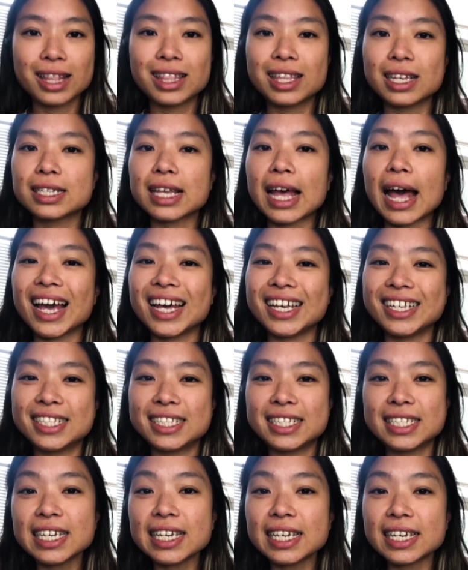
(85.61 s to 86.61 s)
this
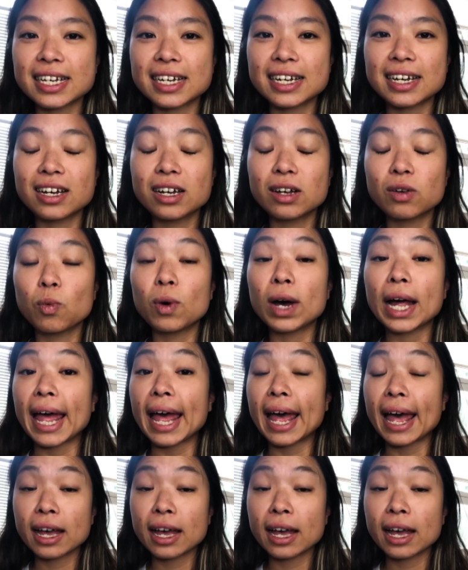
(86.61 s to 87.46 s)
idea what